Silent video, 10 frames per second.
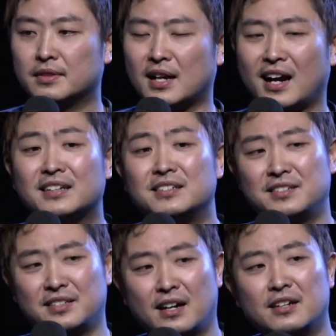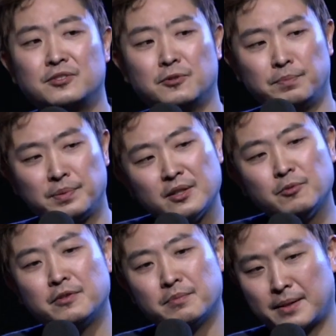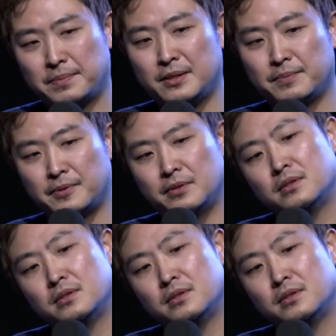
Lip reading: I desire to be with my people.